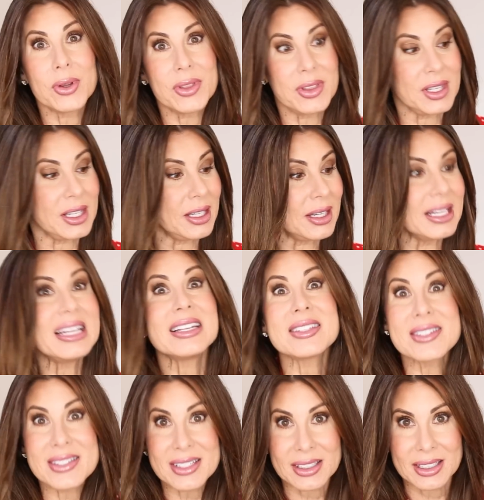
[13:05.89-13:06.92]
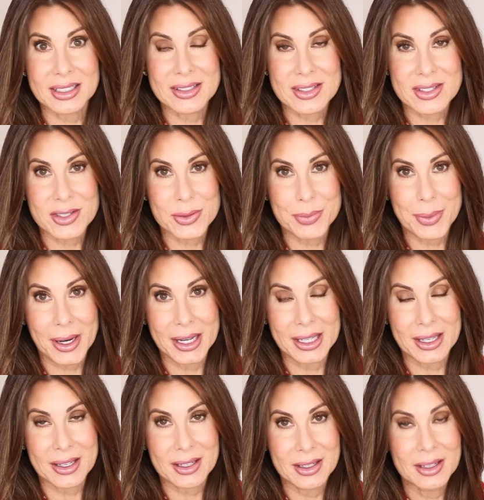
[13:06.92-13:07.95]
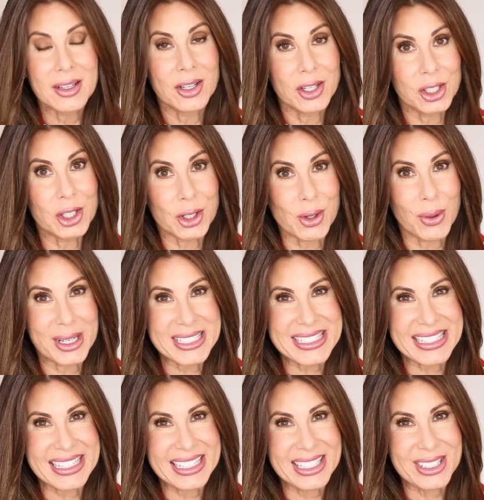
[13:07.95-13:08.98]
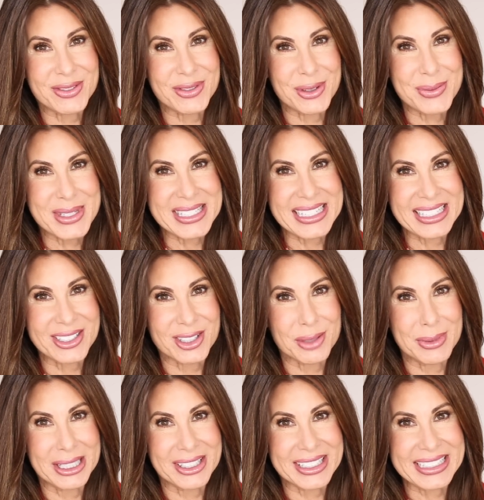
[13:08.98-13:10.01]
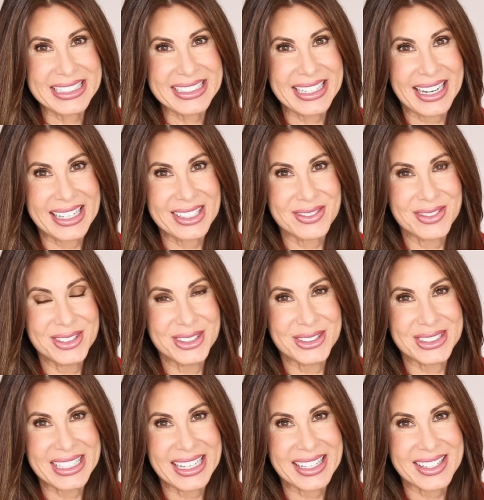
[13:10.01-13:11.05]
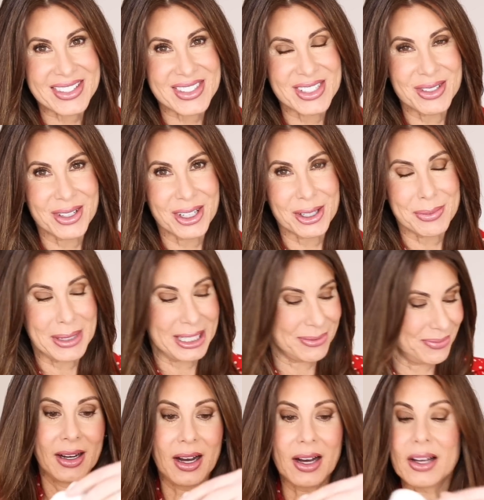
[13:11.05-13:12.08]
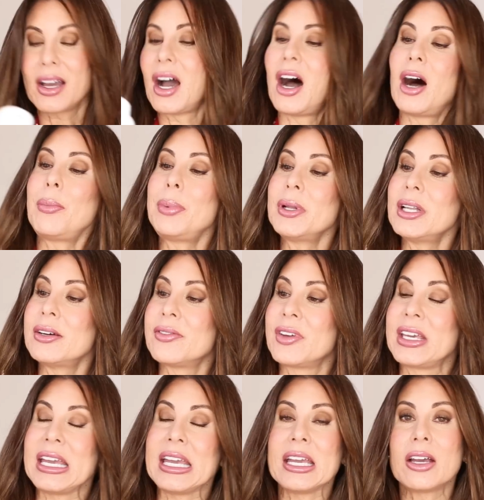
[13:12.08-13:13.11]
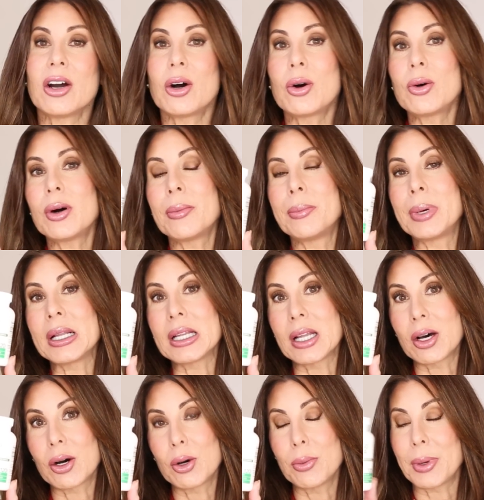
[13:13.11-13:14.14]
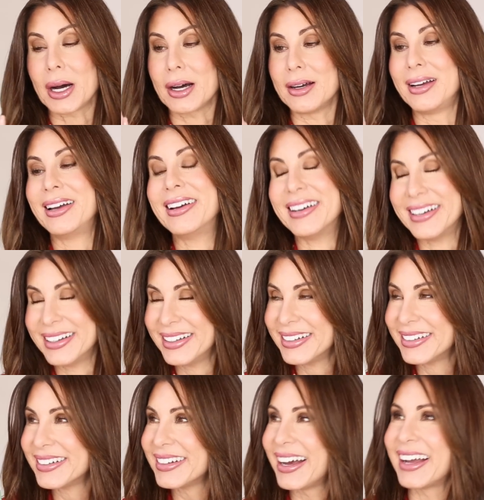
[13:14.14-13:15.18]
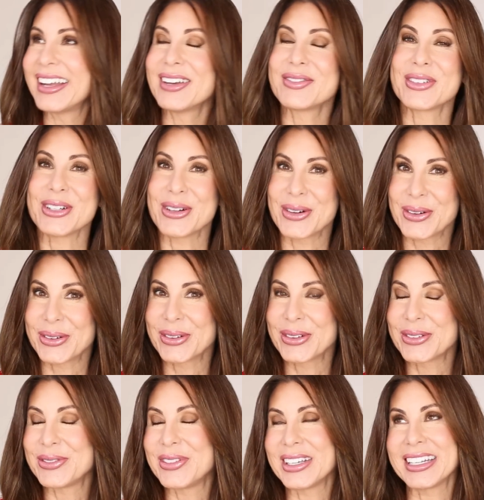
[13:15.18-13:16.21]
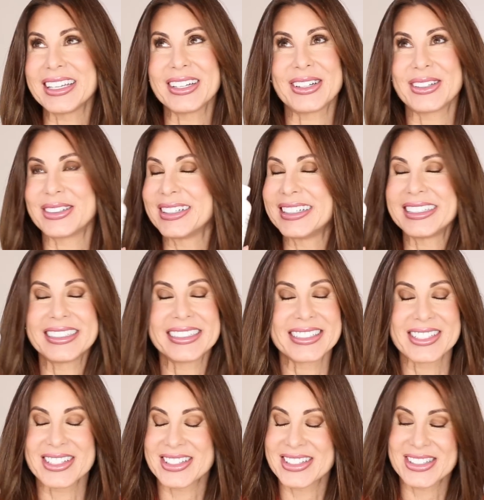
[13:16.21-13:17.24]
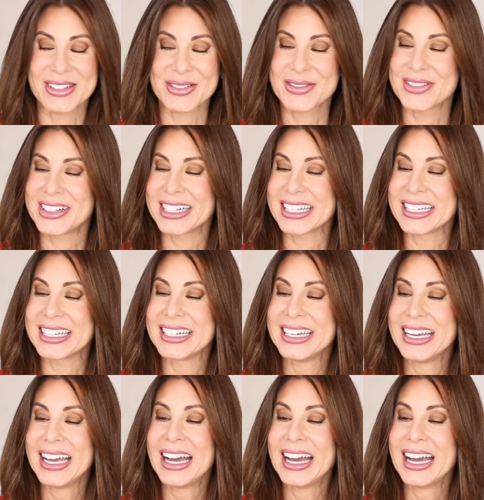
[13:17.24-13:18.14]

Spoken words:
with the insulin spike you're going to get from standard American diet food. Yes, you heard me. A couple of ginkgo biloba. I have an old video, just so funny.